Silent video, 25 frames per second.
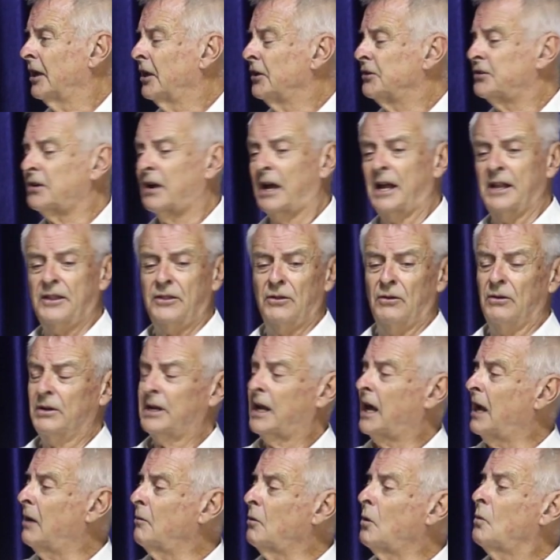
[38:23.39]
So I
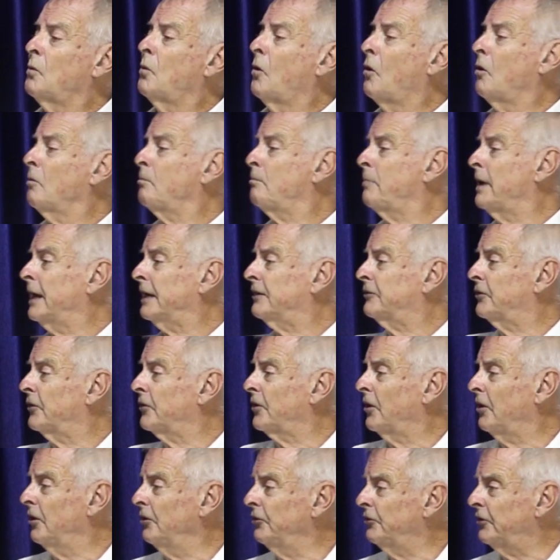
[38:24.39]
thought I would walk back to
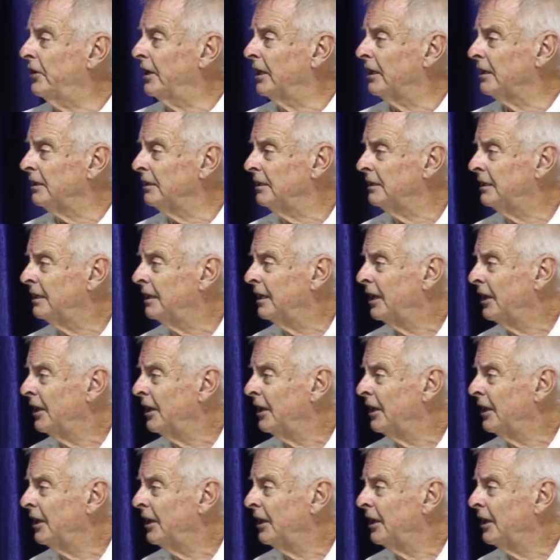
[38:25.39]
the hotel.